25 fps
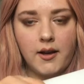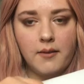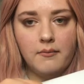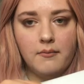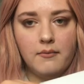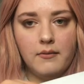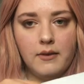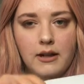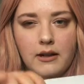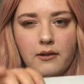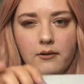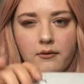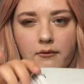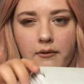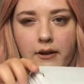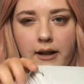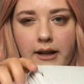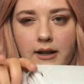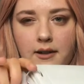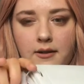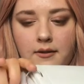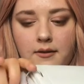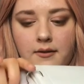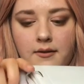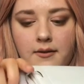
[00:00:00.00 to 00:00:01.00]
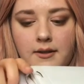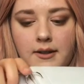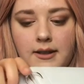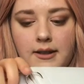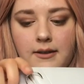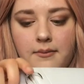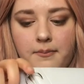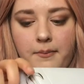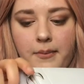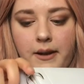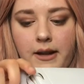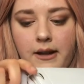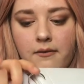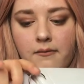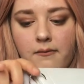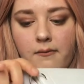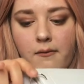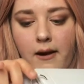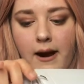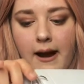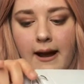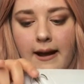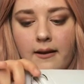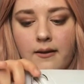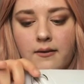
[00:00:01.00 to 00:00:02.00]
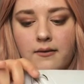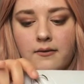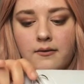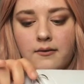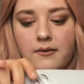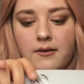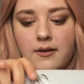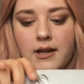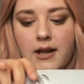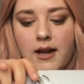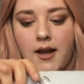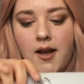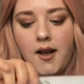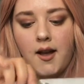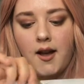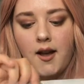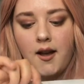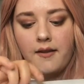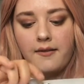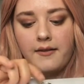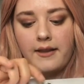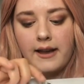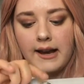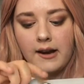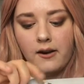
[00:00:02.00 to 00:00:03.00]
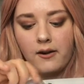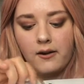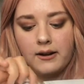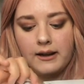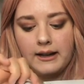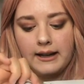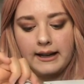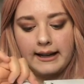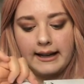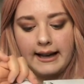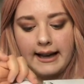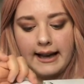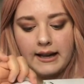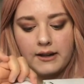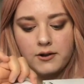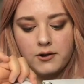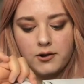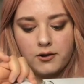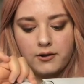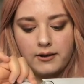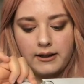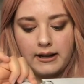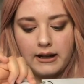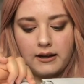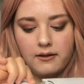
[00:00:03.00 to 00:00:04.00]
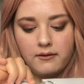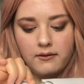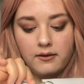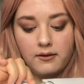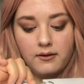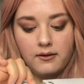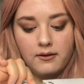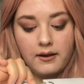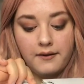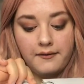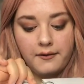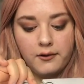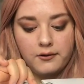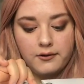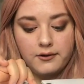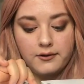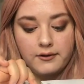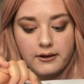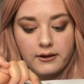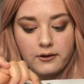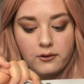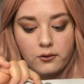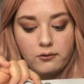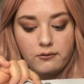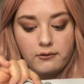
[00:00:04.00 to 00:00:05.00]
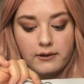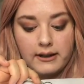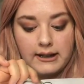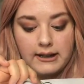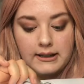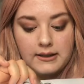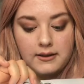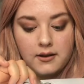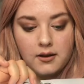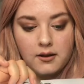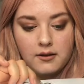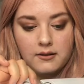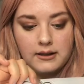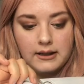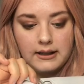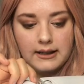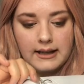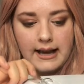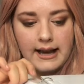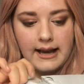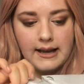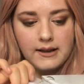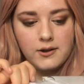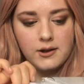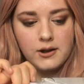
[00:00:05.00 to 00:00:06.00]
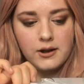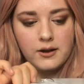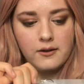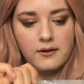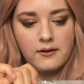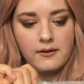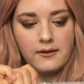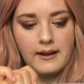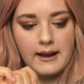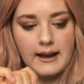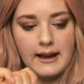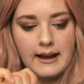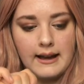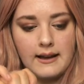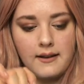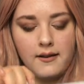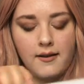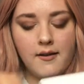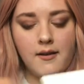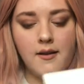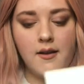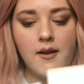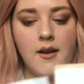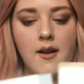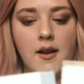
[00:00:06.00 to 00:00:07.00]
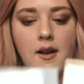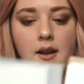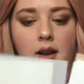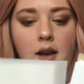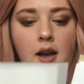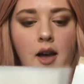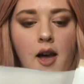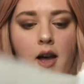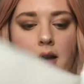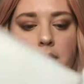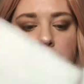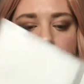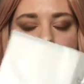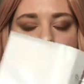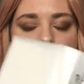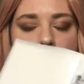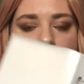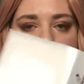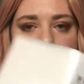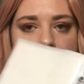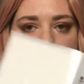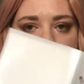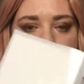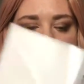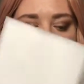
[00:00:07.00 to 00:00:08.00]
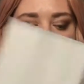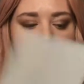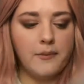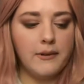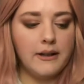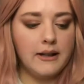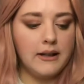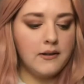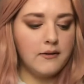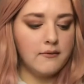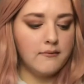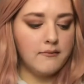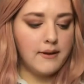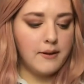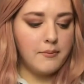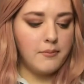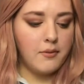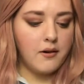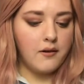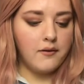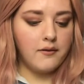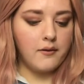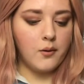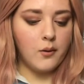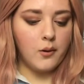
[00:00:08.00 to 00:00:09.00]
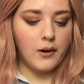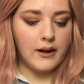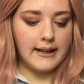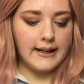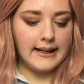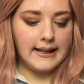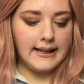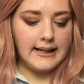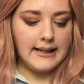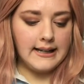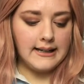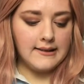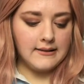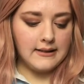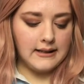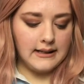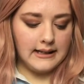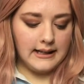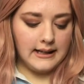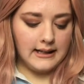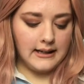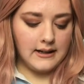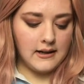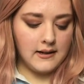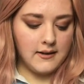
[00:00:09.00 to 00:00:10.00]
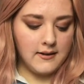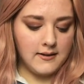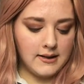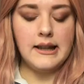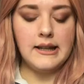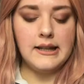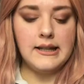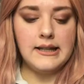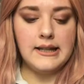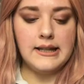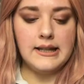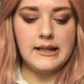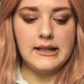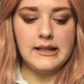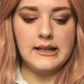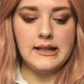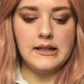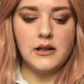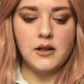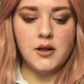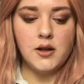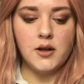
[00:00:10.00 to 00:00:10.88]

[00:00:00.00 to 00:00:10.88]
little rings spin round, they are going to catch on here, and they've also already started catching on there. And these are probably going to rip off quite easily. This is,